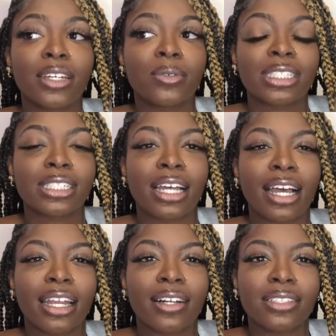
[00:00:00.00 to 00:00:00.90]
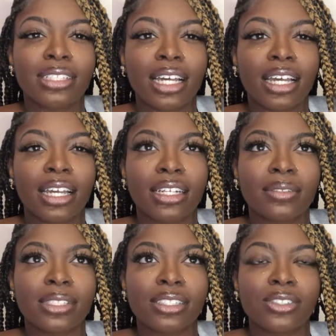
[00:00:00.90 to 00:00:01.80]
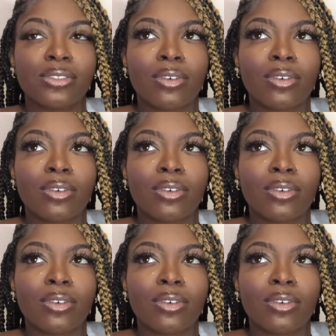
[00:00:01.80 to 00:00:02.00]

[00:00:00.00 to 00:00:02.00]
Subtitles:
It wasn't hot outside. It wasn't too